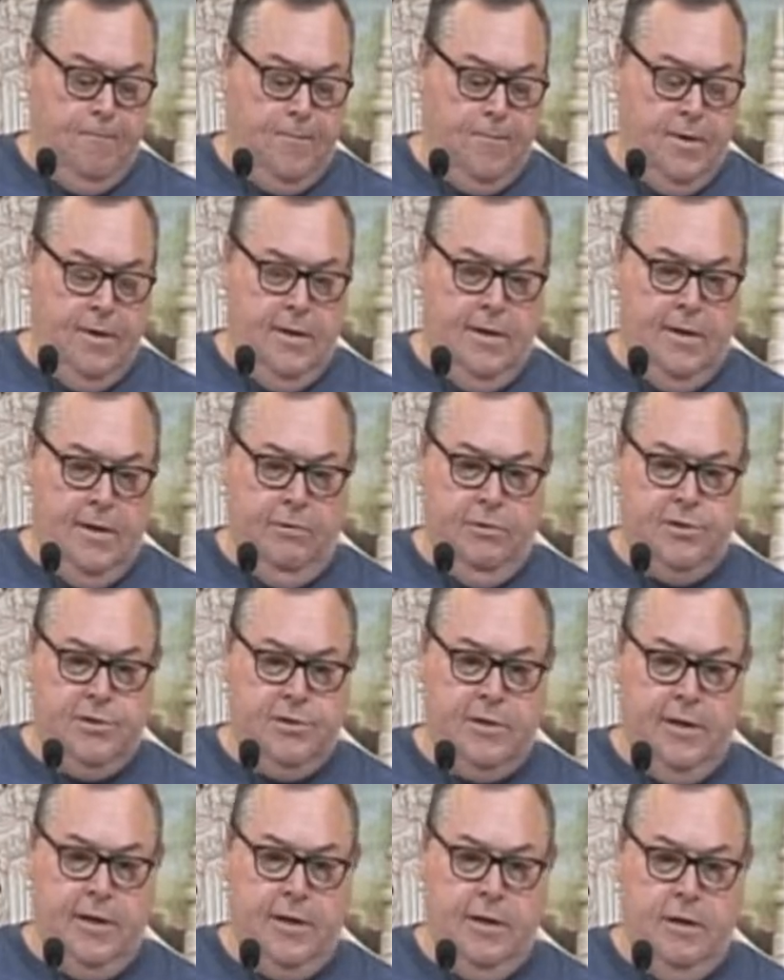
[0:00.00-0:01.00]
and I was
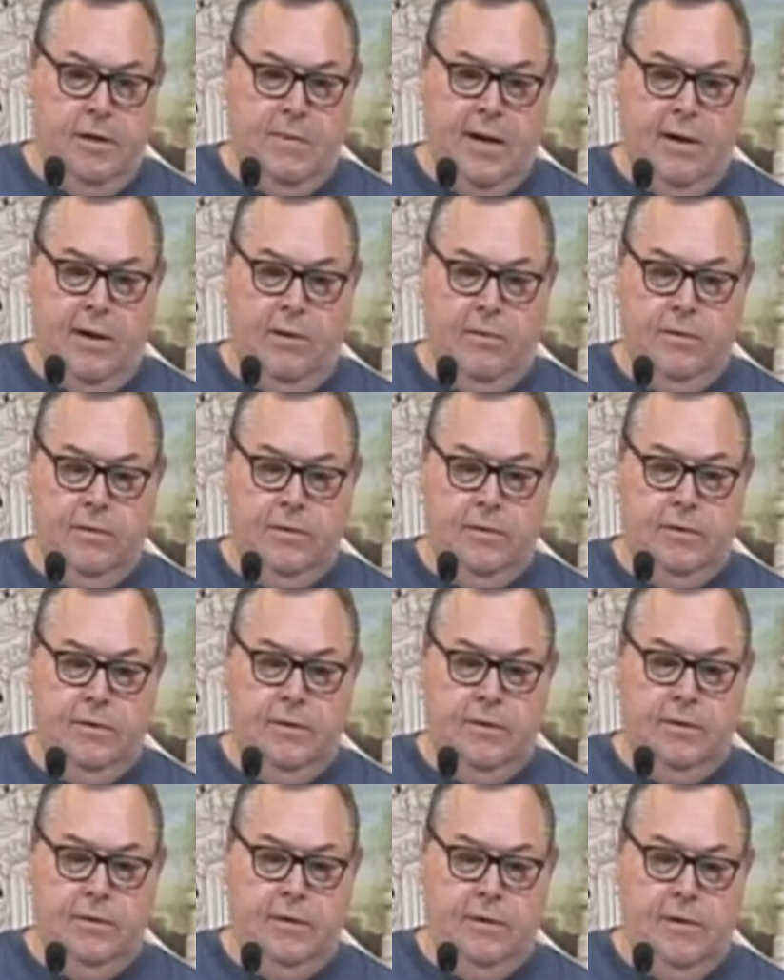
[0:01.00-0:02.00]
thinking about
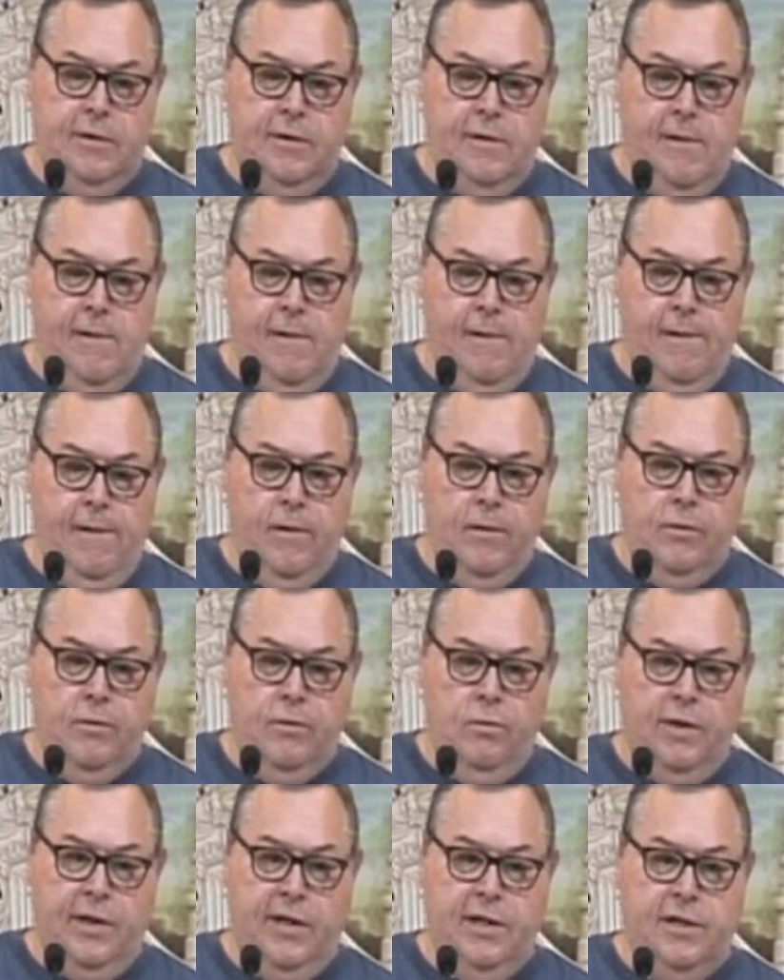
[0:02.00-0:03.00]

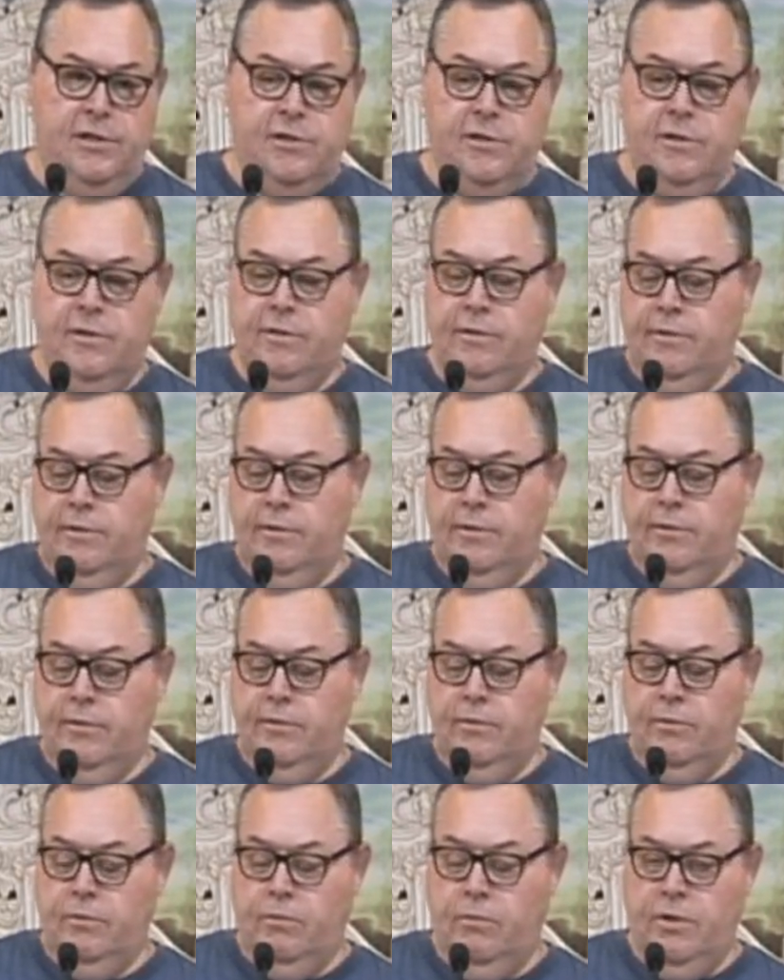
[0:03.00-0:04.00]
what is
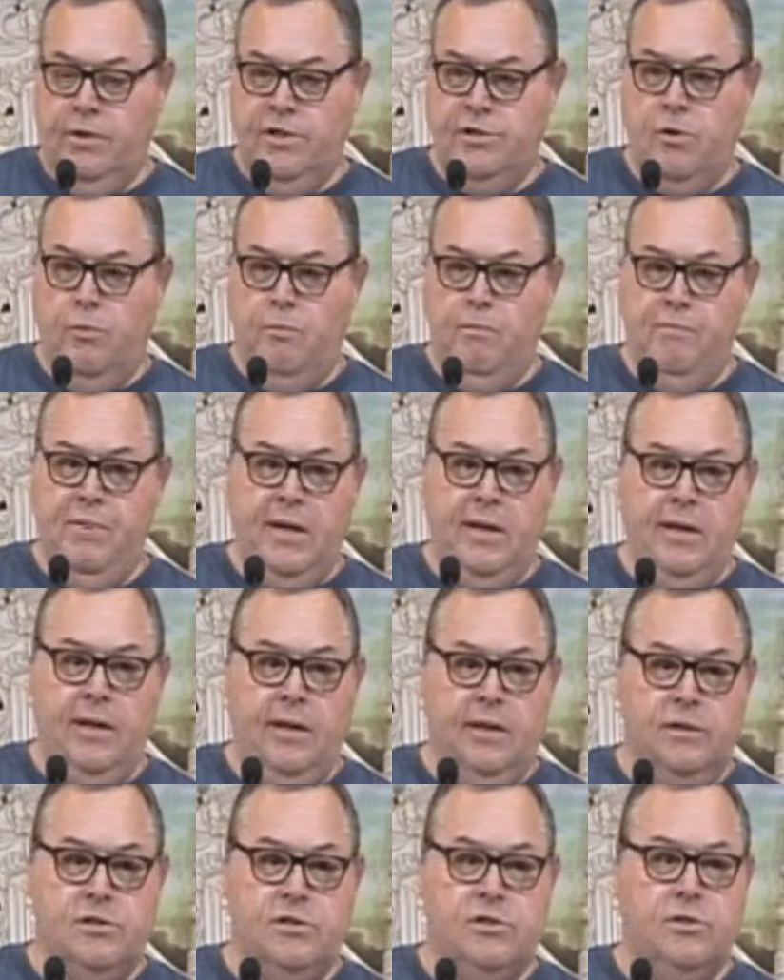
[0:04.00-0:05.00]

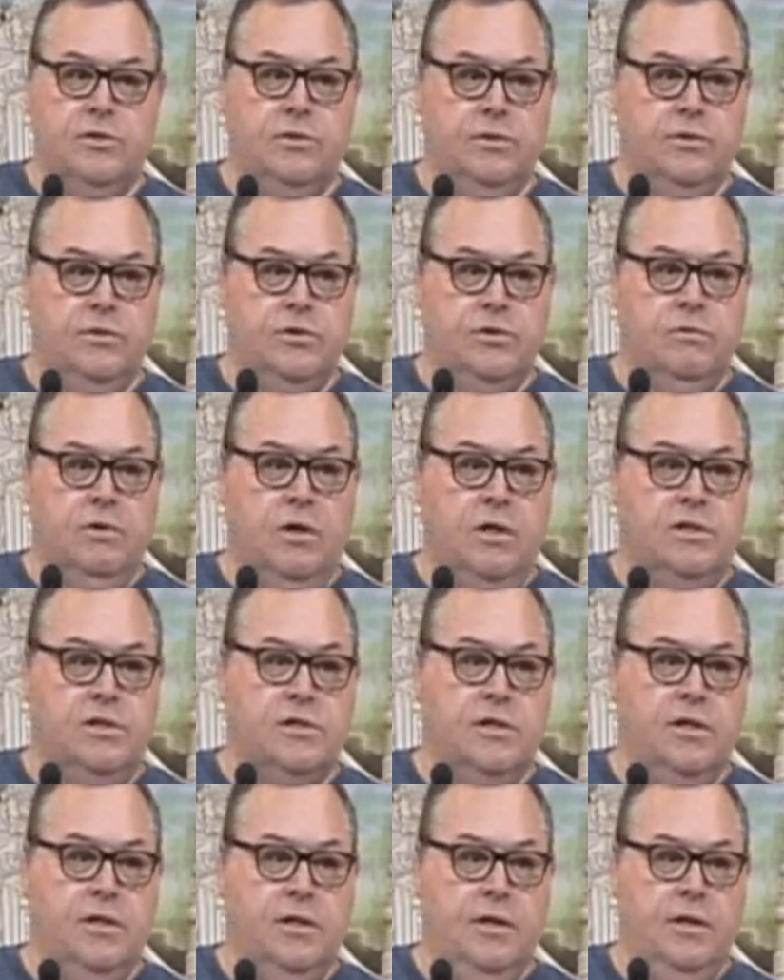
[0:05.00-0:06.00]
obedience to us.
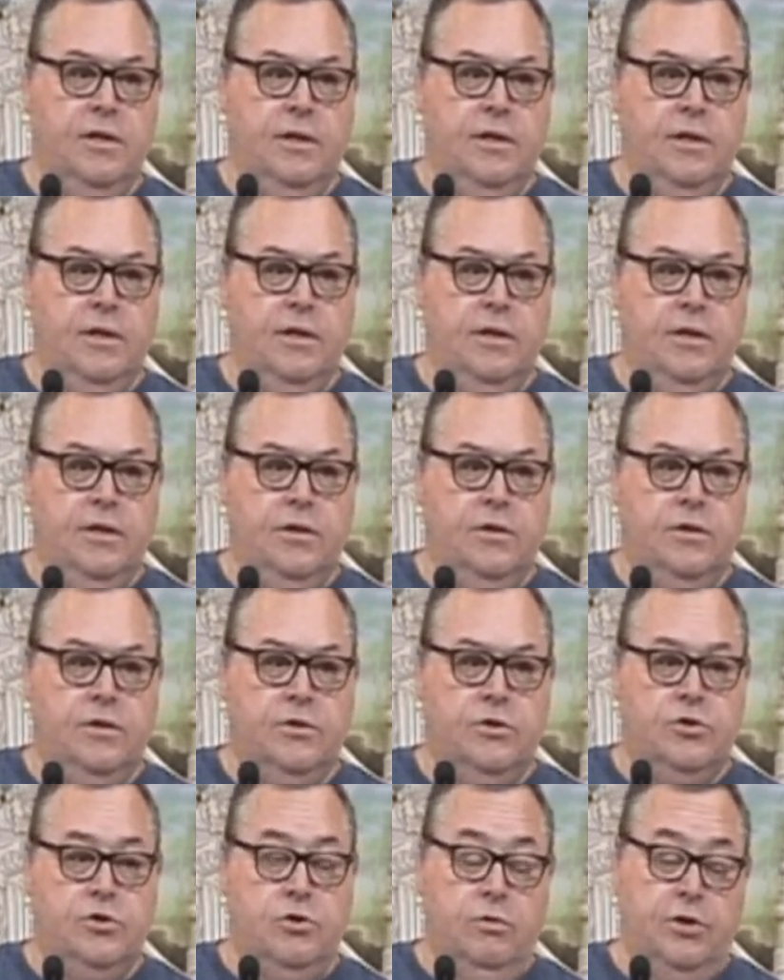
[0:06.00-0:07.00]

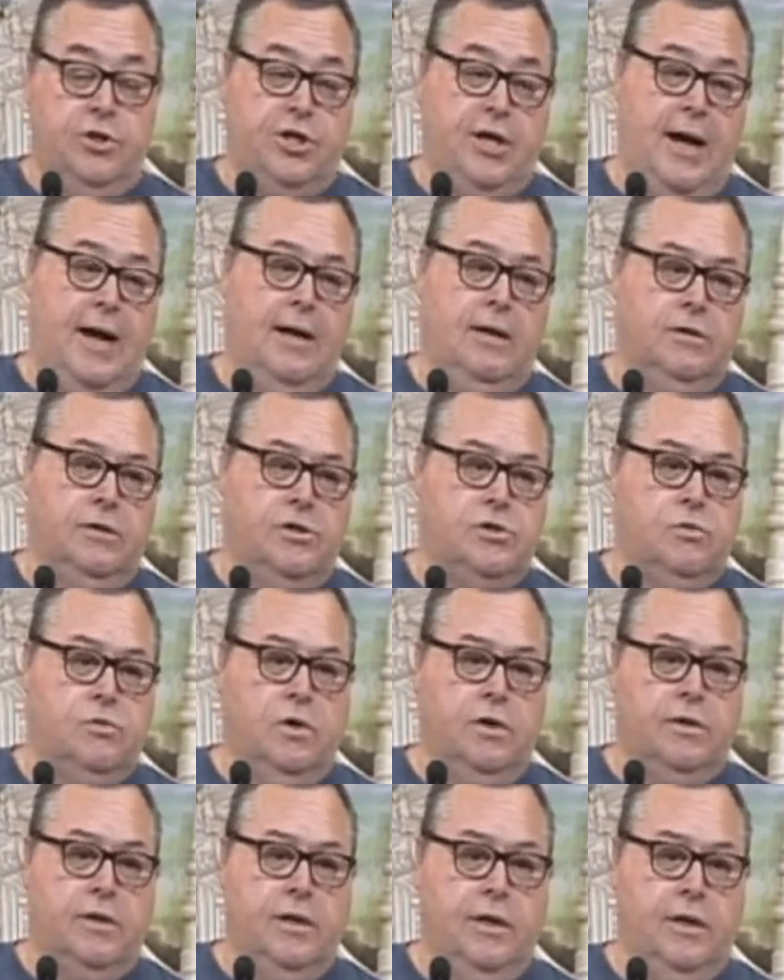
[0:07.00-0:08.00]
To a child, it's
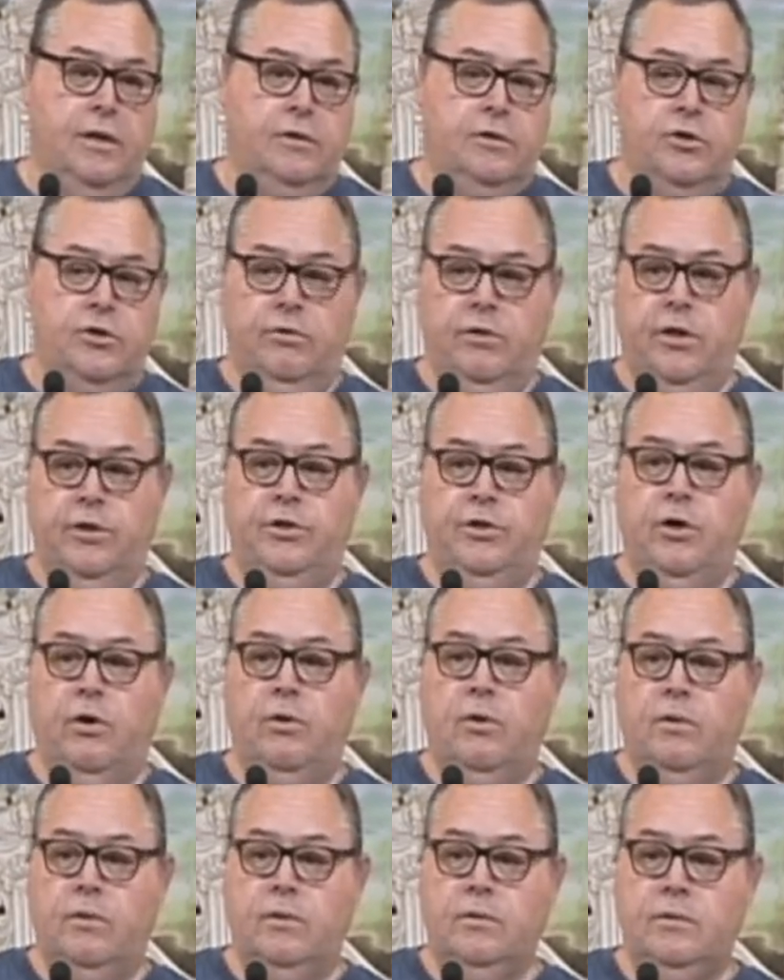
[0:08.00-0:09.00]
one thing. To an
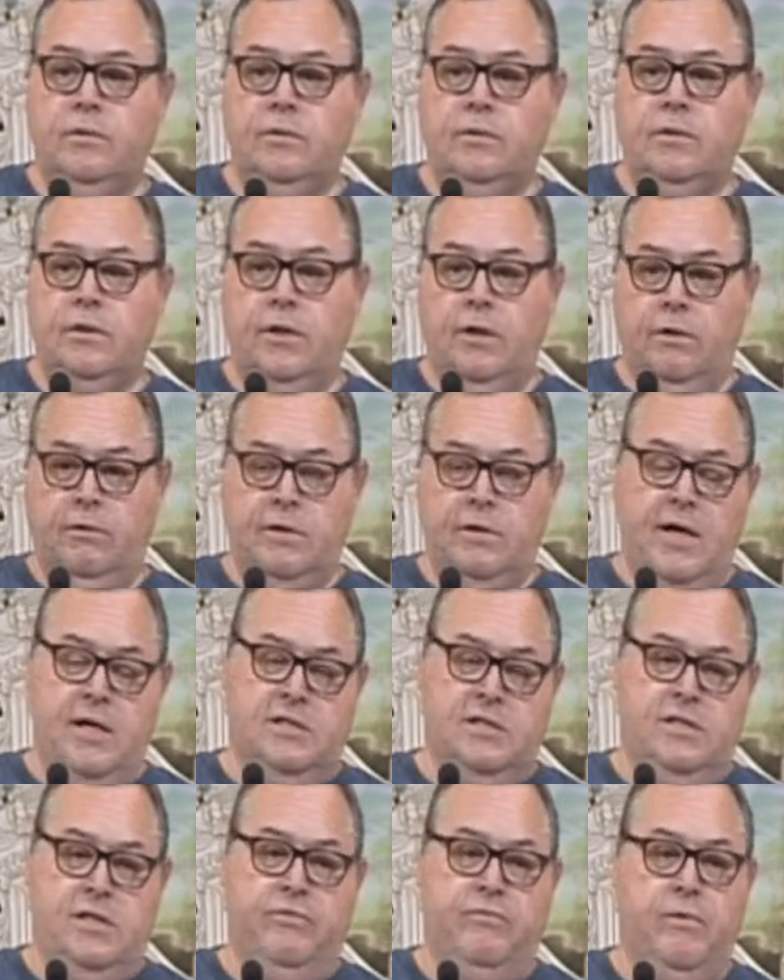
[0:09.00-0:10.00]
adult, you know, it
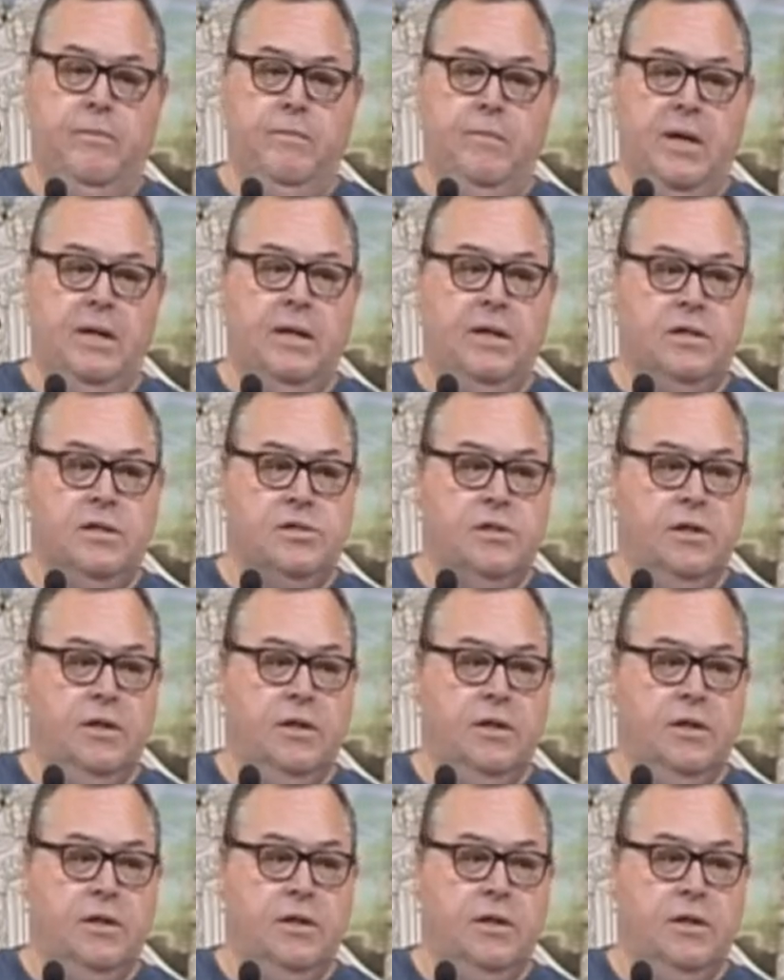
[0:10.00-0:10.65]
has different meanings,